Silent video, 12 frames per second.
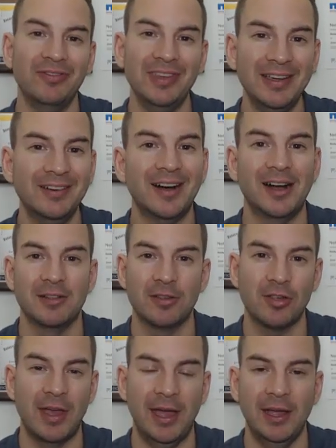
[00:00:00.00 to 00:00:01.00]

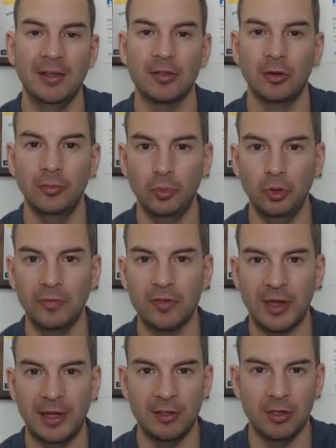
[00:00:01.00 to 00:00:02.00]
VLAN settings on
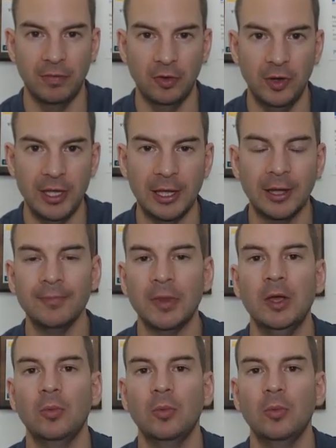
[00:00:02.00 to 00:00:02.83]
both sides of the link.